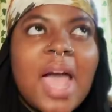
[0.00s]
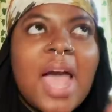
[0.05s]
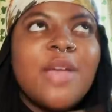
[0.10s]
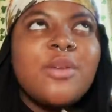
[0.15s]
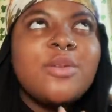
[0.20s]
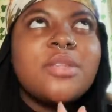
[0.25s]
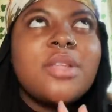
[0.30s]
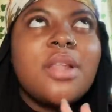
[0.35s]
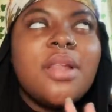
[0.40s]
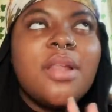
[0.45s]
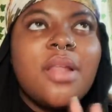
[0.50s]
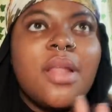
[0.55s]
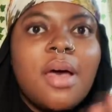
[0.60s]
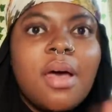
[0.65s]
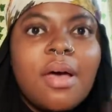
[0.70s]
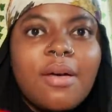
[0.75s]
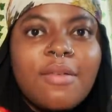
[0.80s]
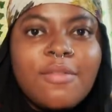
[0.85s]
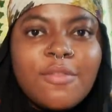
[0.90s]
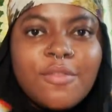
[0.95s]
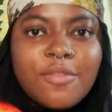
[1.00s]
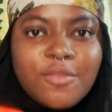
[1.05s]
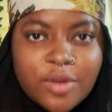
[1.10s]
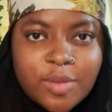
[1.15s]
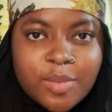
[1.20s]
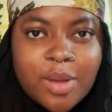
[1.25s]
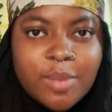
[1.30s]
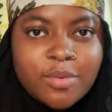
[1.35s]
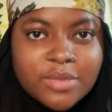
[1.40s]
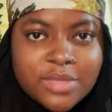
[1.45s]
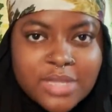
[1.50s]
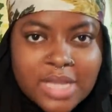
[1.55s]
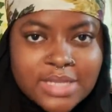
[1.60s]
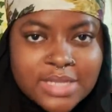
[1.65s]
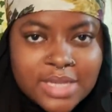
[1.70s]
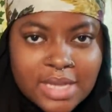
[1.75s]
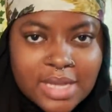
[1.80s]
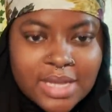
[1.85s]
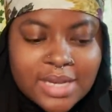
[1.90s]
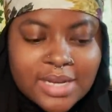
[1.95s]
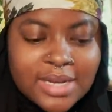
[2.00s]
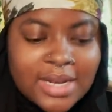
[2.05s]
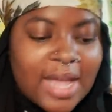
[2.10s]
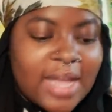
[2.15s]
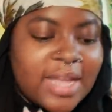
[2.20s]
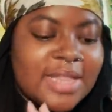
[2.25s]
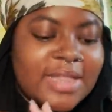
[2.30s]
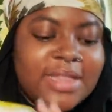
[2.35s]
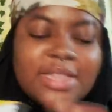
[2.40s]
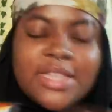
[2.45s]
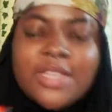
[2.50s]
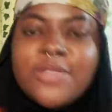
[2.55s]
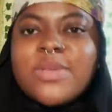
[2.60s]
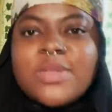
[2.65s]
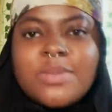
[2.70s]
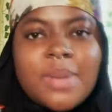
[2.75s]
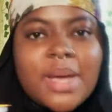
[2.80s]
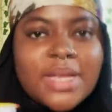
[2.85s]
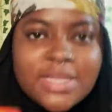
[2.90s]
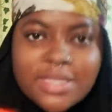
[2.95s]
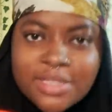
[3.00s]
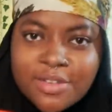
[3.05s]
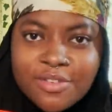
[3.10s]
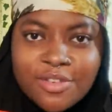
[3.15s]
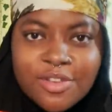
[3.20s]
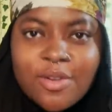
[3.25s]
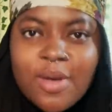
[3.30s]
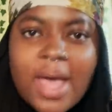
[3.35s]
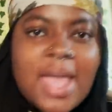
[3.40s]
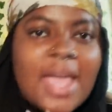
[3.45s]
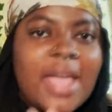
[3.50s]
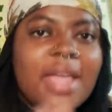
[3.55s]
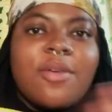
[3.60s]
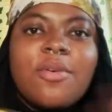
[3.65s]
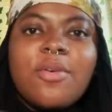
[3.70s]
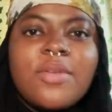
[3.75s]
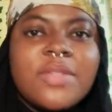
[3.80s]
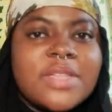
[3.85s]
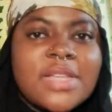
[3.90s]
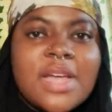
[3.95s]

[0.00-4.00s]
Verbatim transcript: I used to love fruity pebbles as a kid. Like this was my cereal, I ate it all the